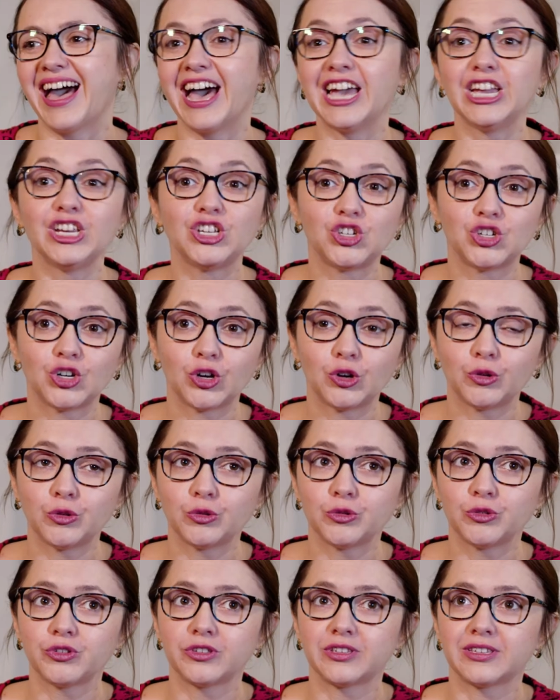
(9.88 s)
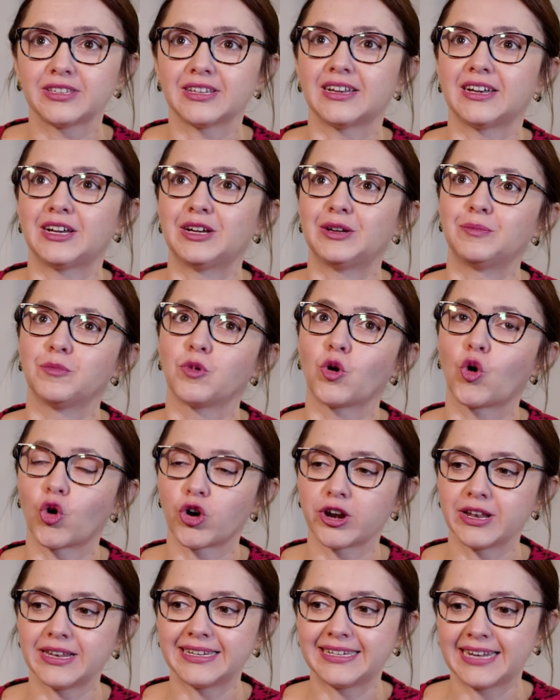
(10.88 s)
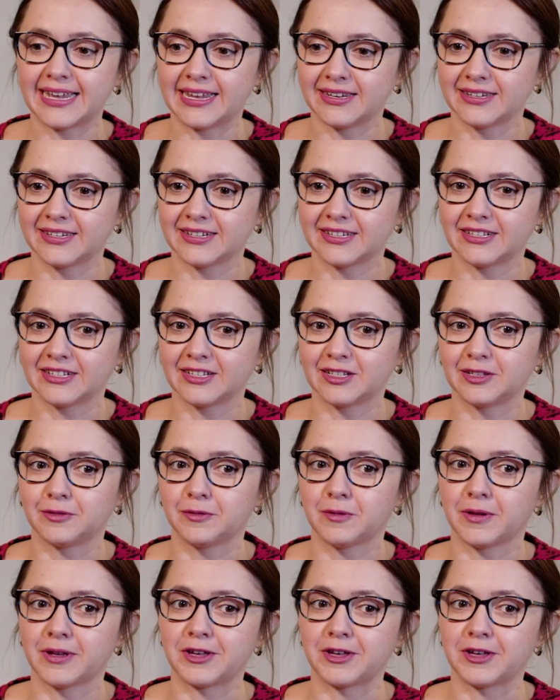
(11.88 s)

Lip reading: I chose Gordon Dental